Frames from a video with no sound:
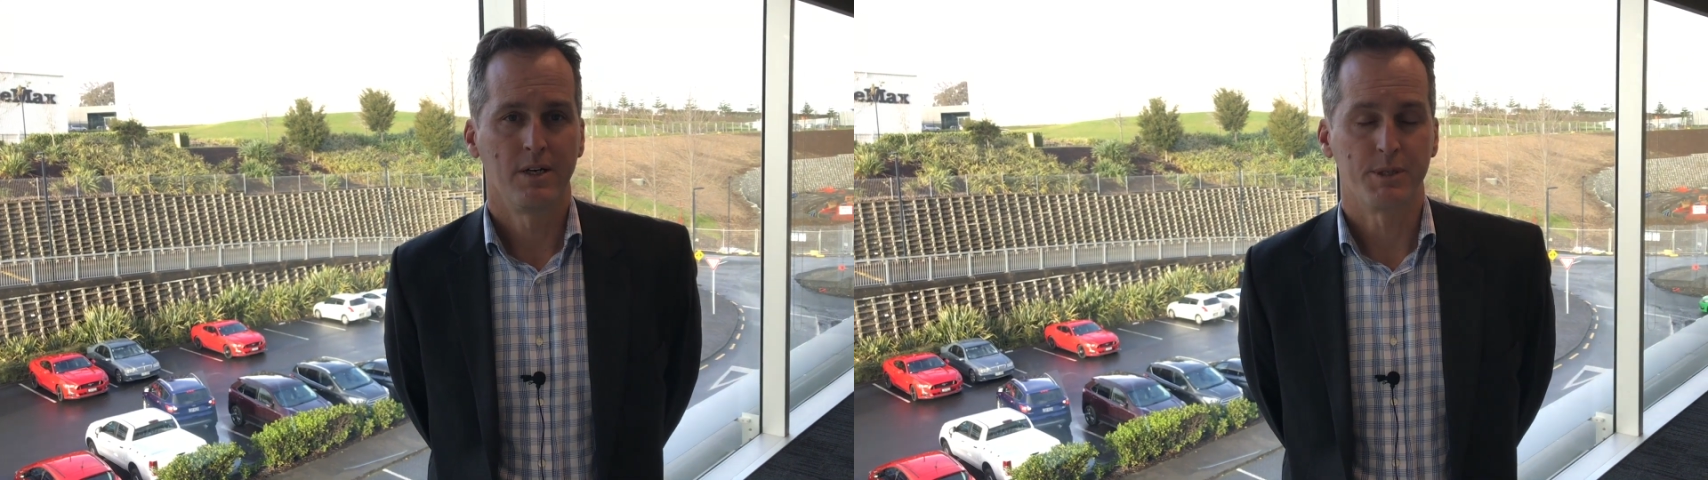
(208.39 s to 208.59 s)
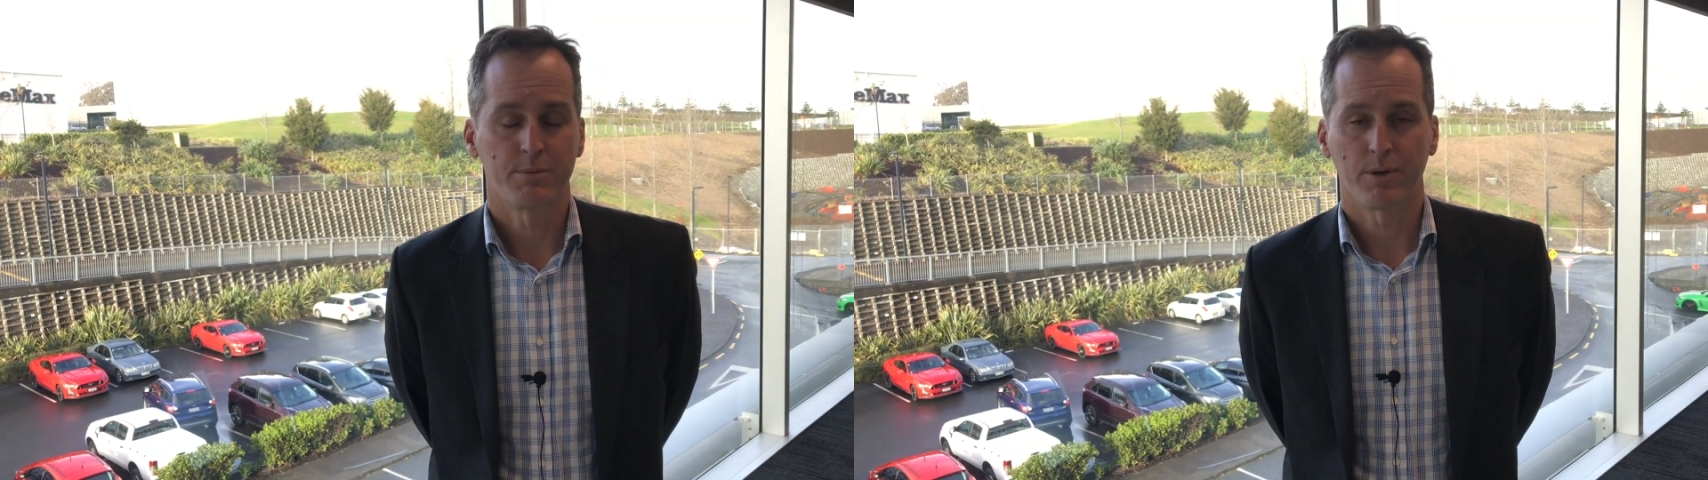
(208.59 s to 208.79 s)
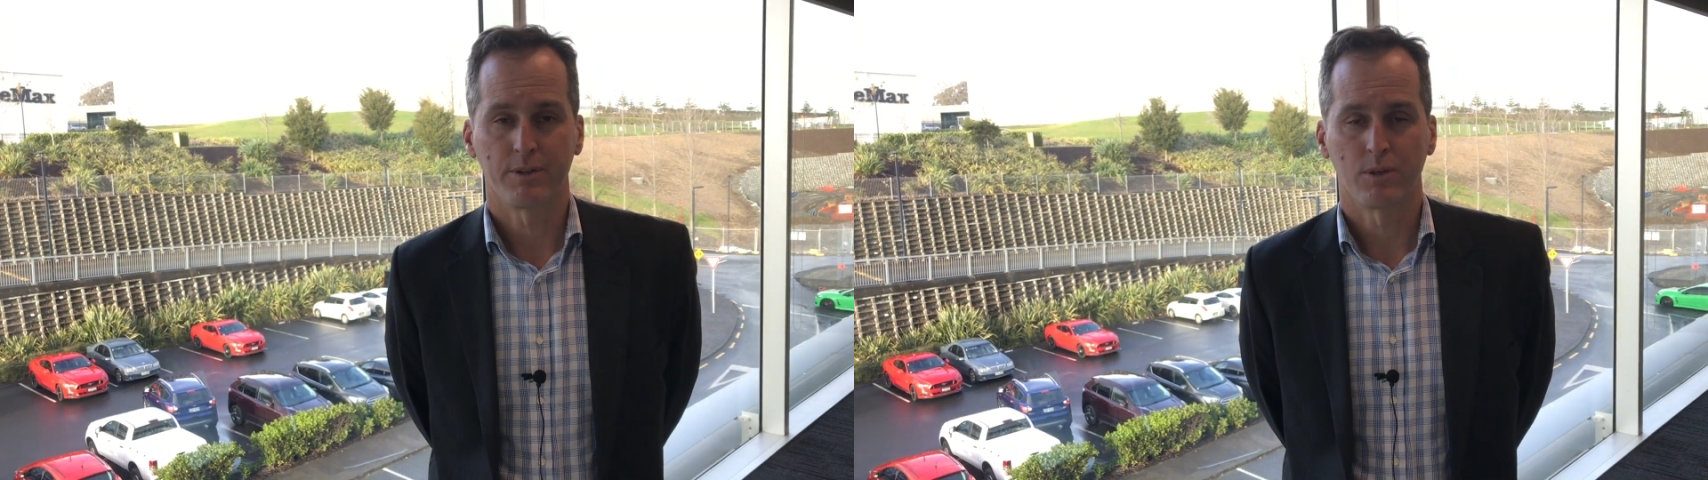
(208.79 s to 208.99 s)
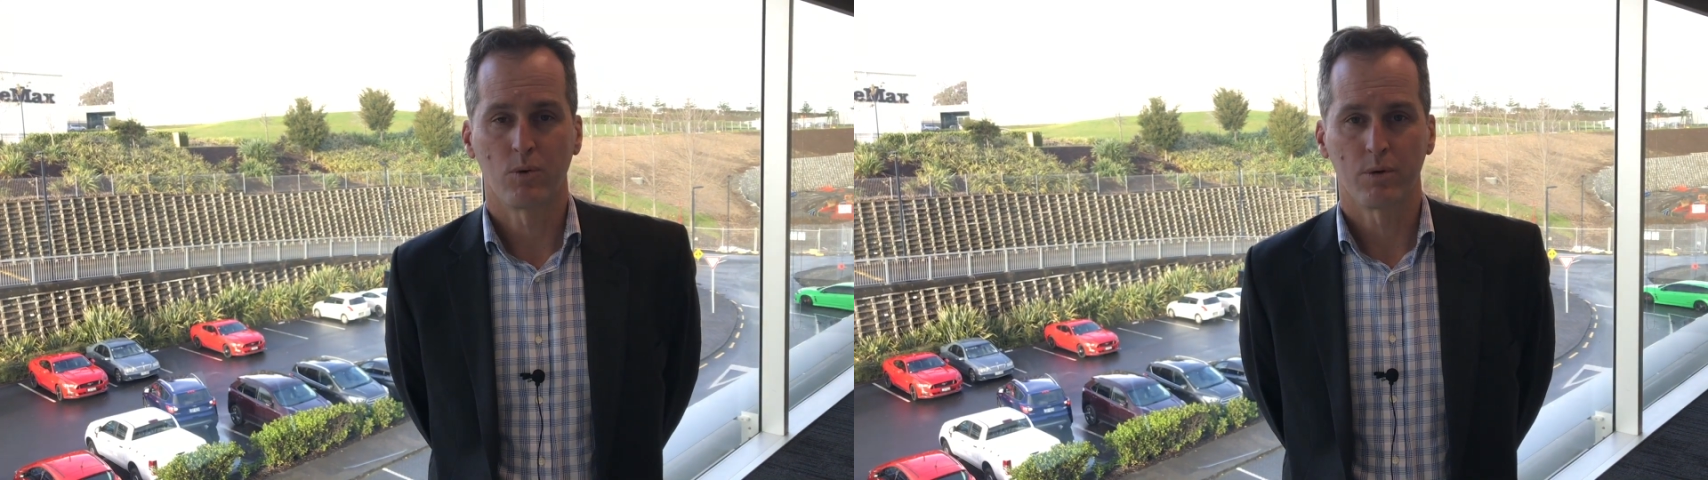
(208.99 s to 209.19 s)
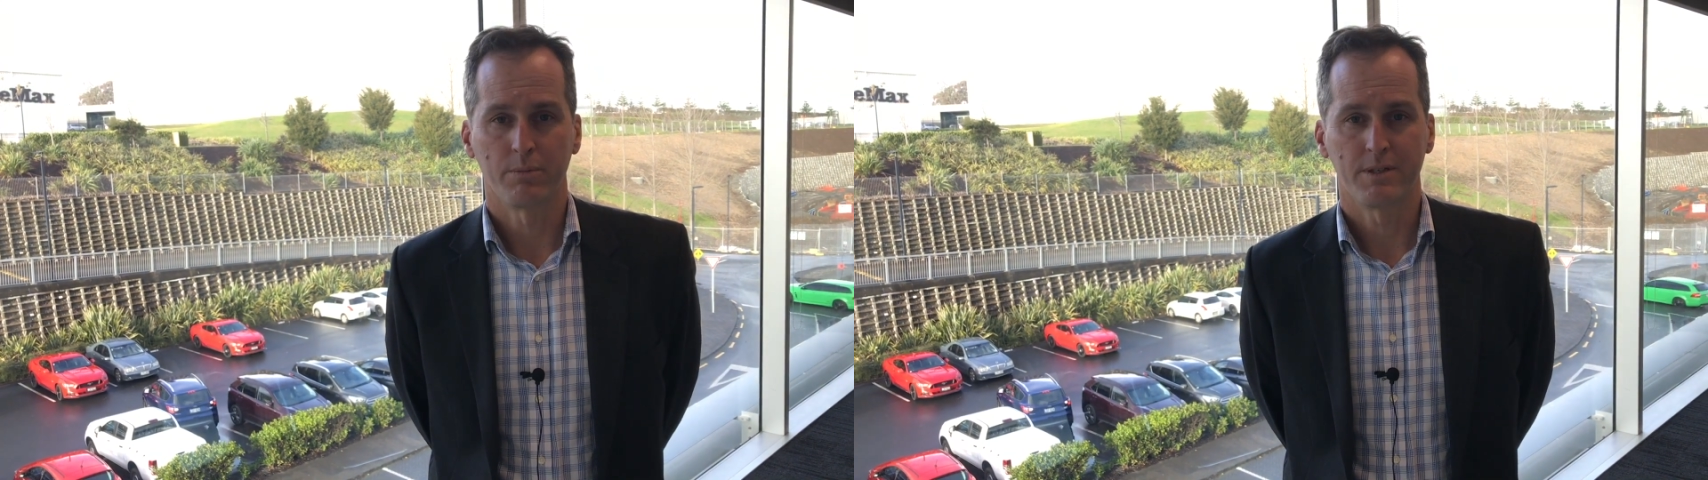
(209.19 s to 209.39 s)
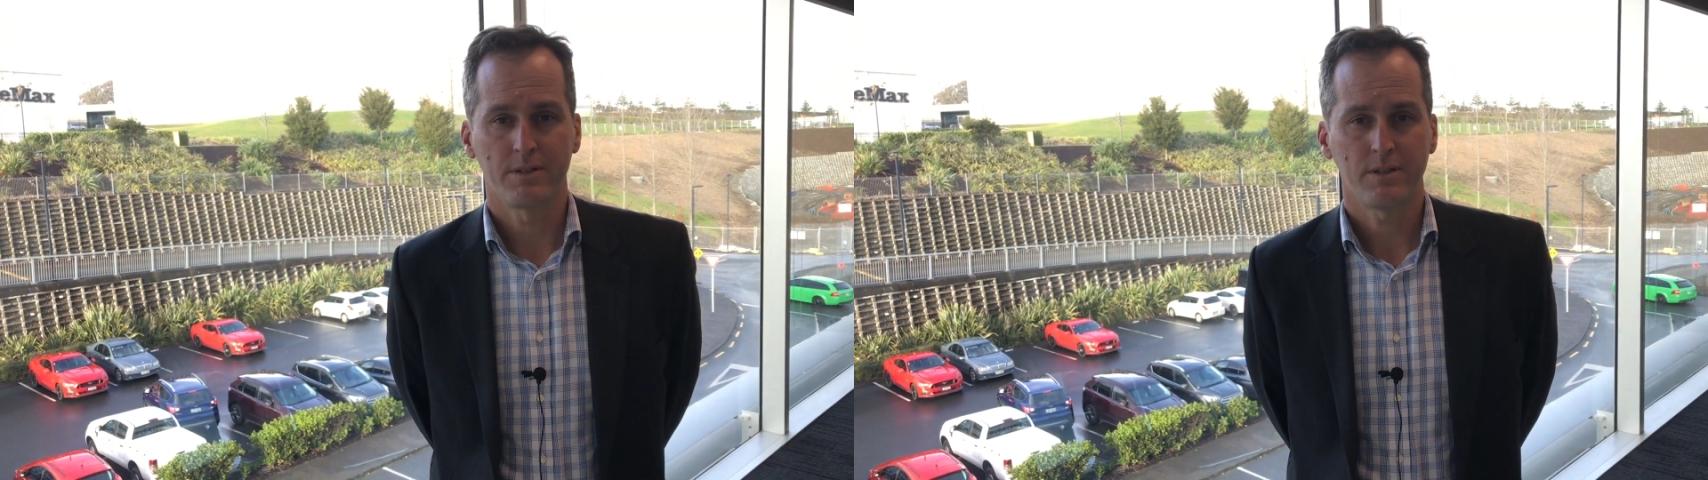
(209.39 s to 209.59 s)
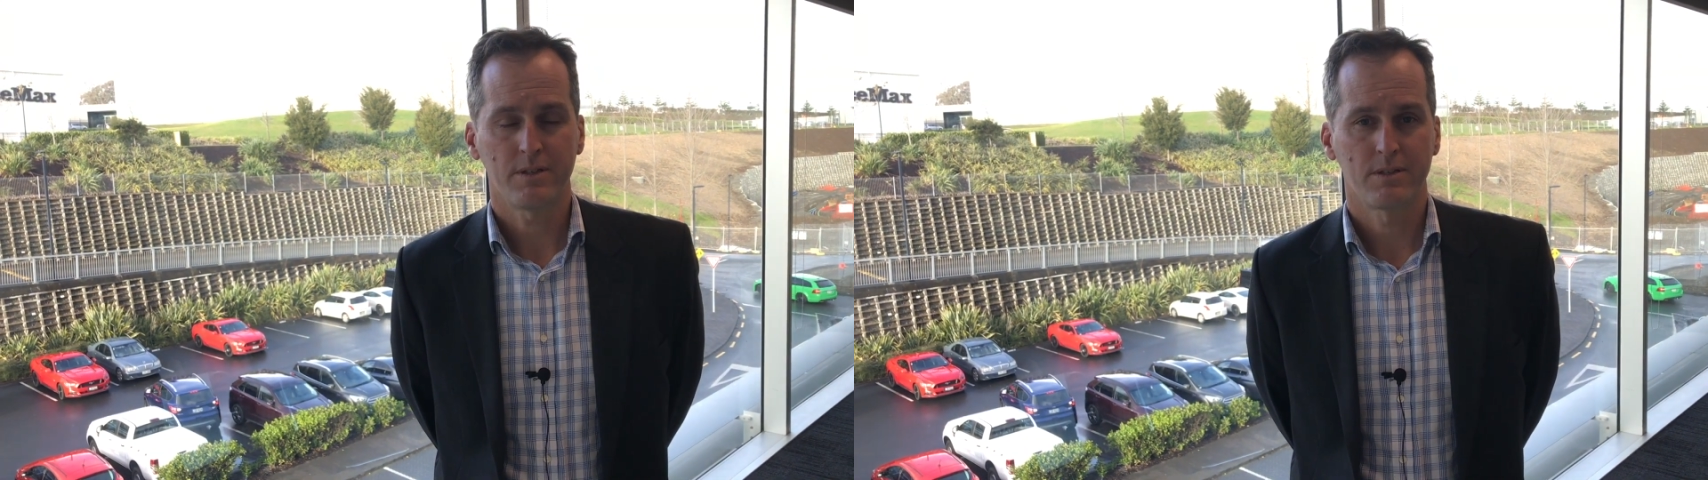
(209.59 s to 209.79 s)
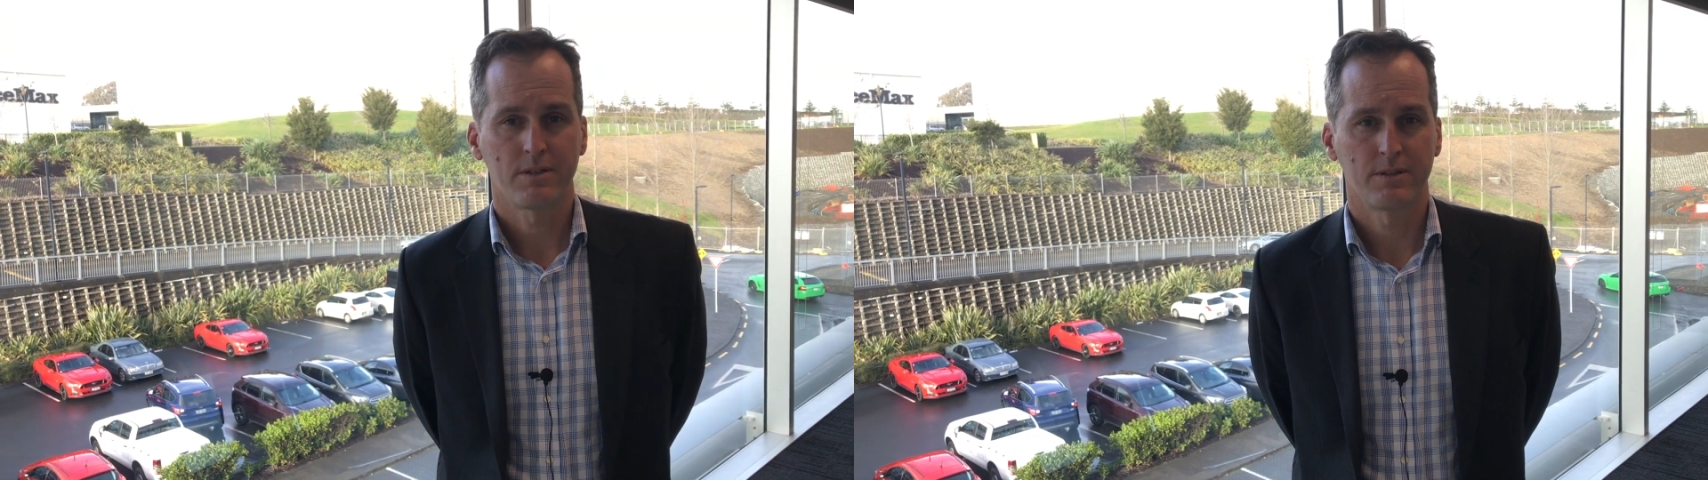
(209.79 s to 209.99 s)
It's part of their core
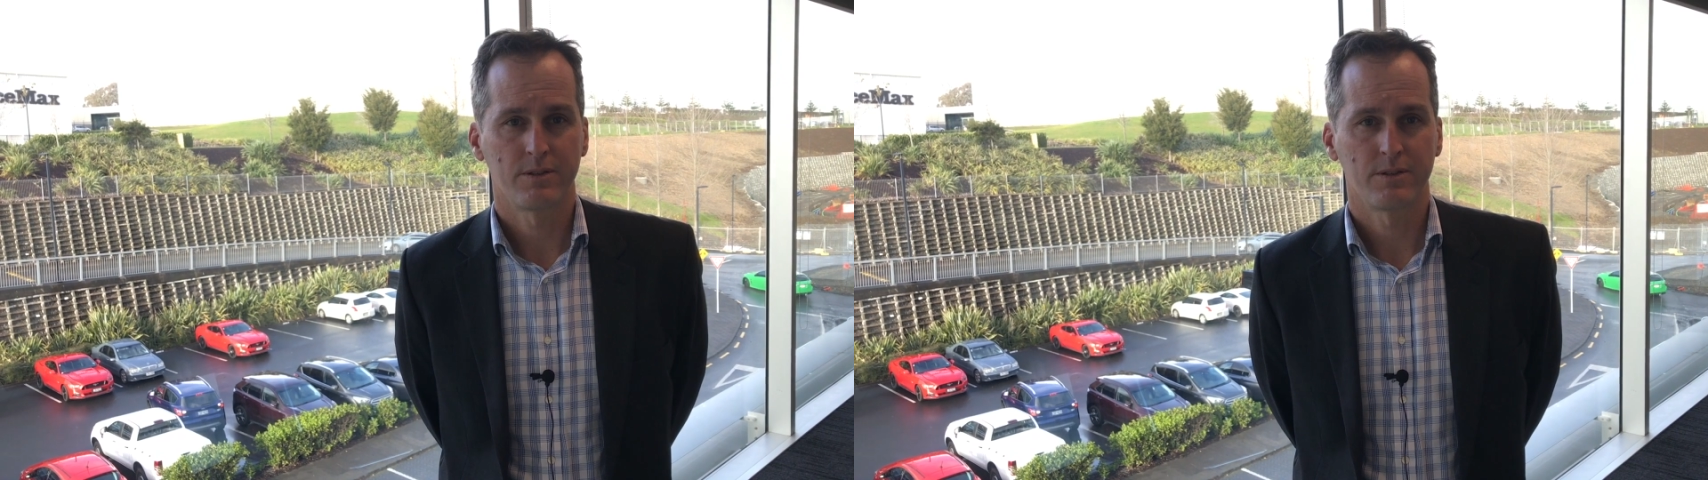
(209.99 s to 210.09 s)
business,